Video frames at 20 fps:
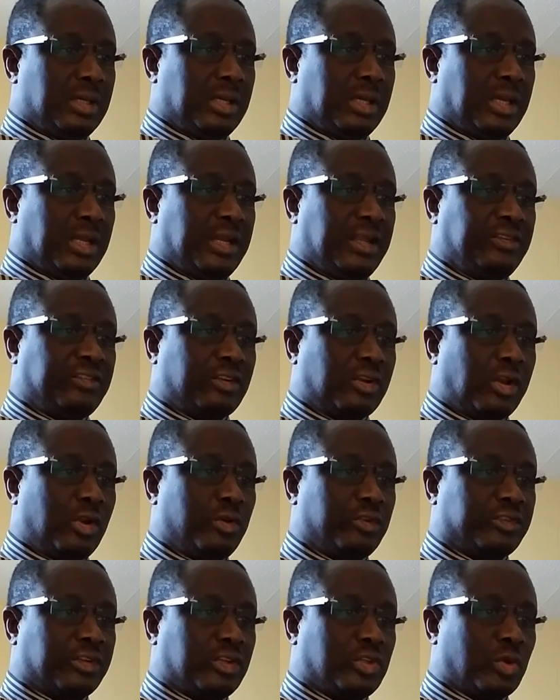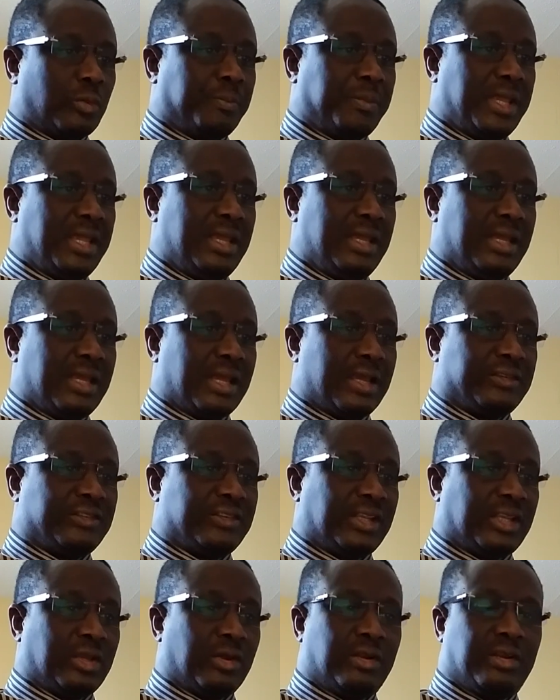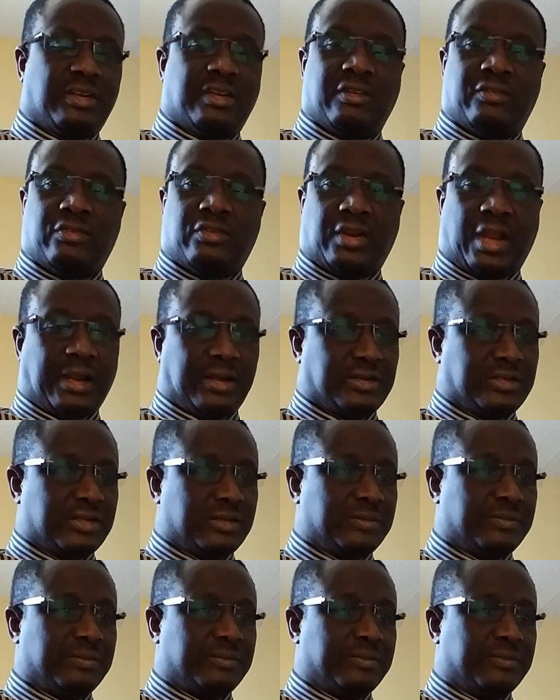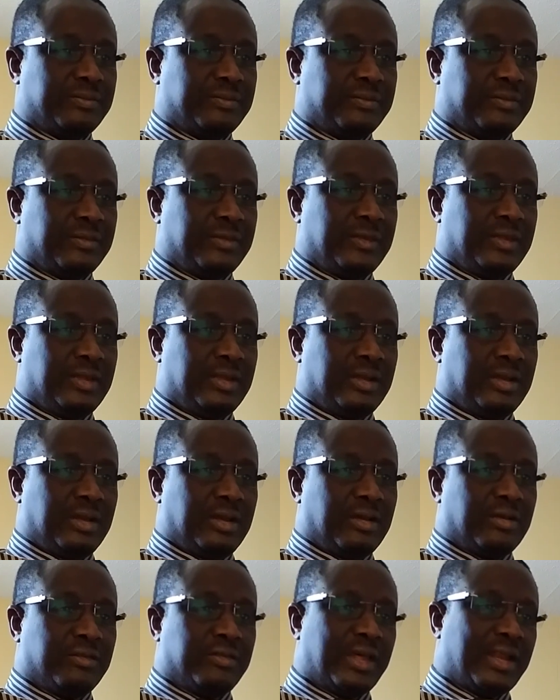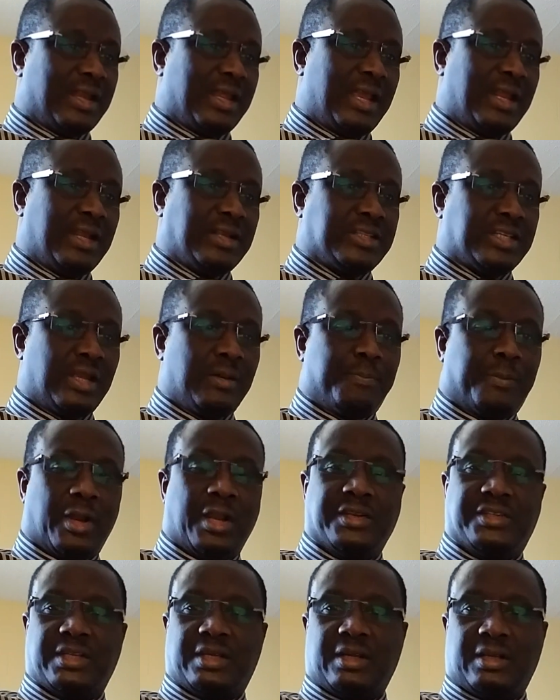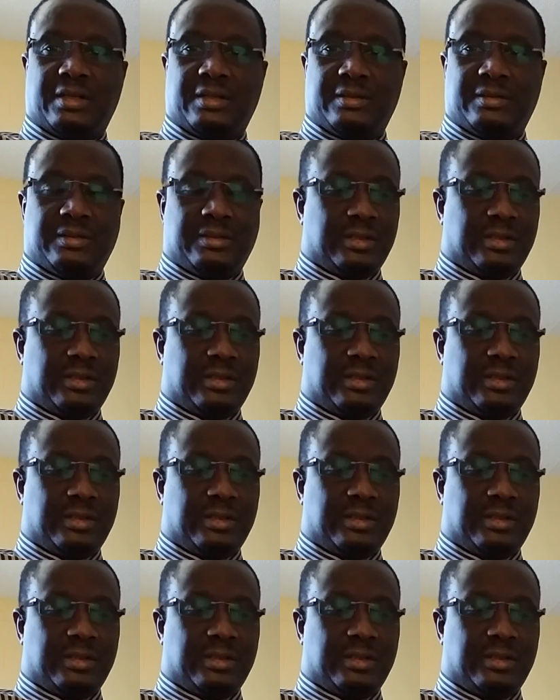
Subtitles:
It is closer to being a security threat than anything political.